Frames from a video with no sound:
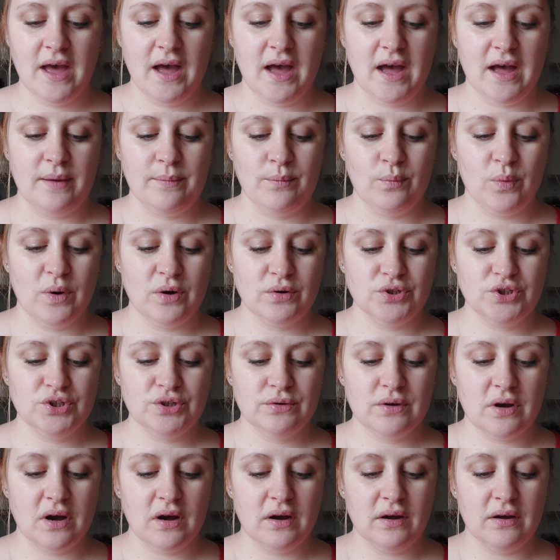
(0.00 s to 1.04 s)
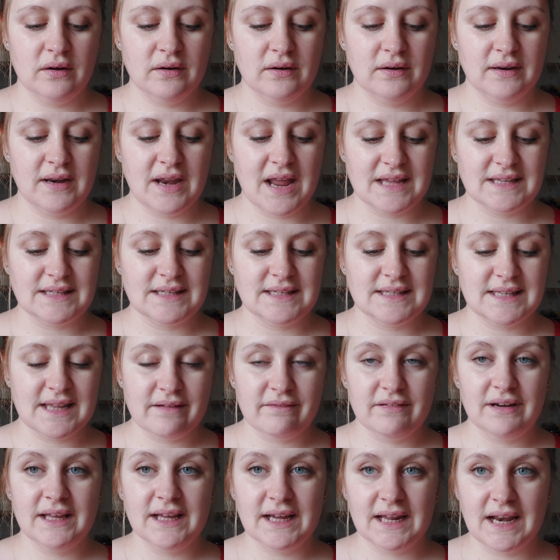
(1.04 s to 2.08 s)
Whilst you can't
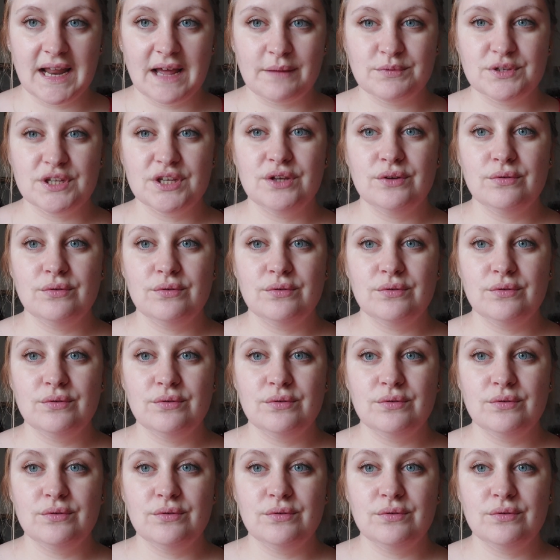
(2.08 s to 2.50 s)
necessarily collapse it,